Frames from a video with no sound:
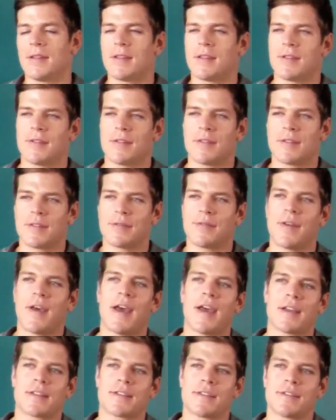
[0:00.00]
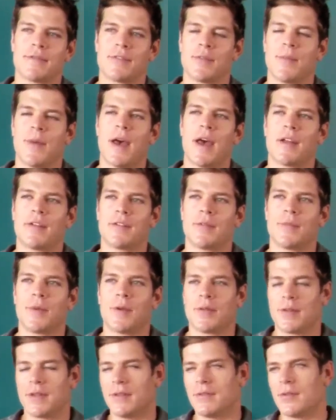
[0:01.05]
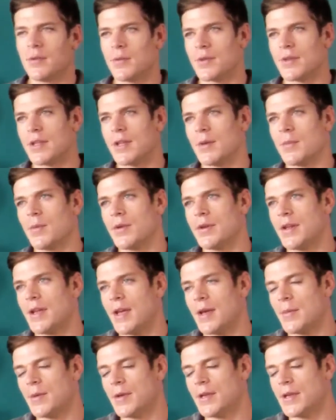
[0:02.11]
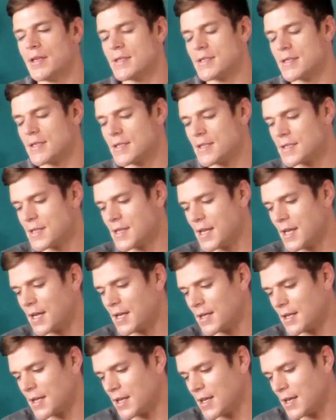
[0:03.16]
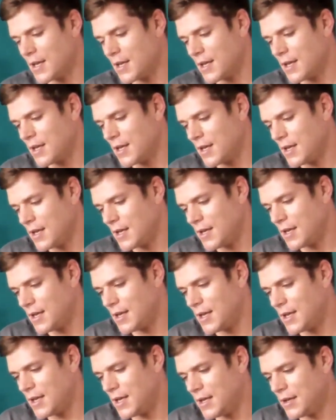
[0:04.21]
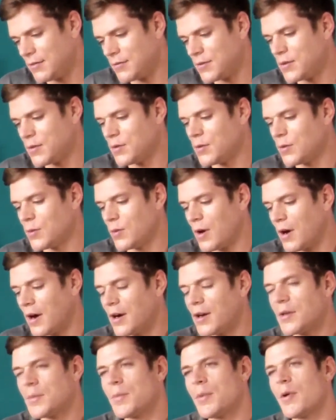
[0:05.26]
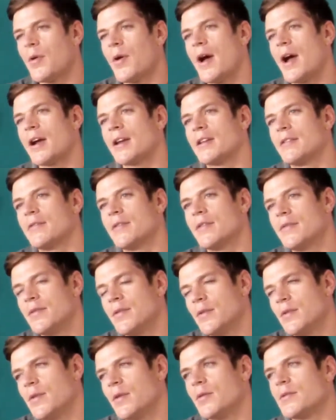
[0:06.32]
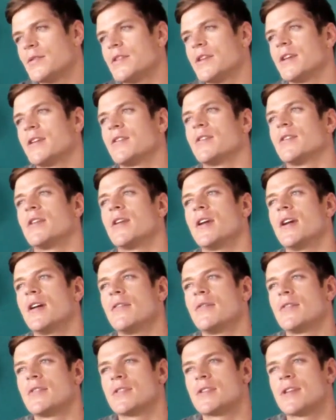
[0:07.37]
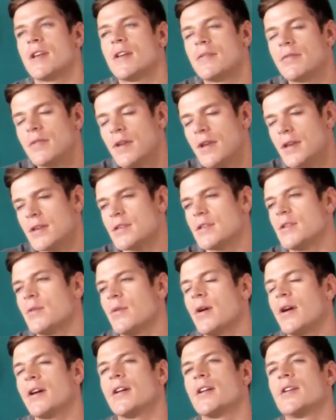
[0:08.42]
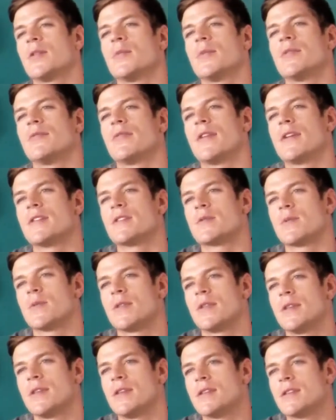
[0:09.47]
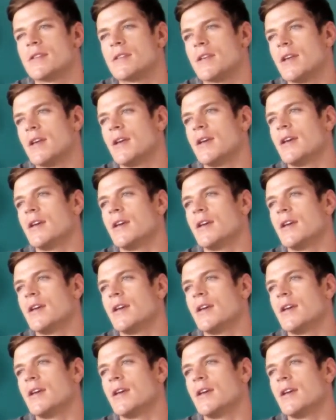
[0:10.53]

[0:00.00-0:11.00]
The fact of the matter about living with type 1 diabetes is that if you aren't proactive, if you don't take good care of yourself, yes, you are going to be faced with these